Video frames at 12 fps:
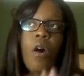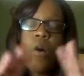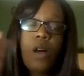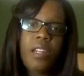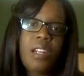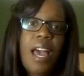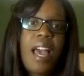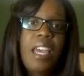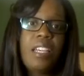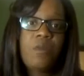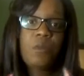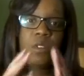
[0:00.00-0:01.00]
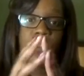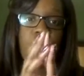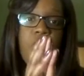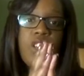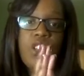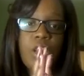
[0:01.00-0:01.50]
online,
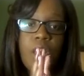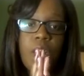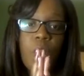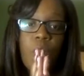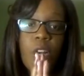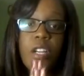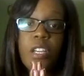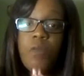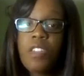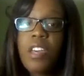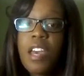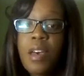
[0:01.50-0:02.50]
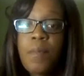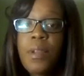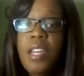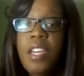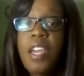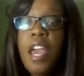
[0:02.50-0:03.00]
once you're working with the
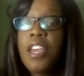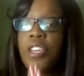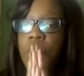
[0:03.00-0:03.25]
company,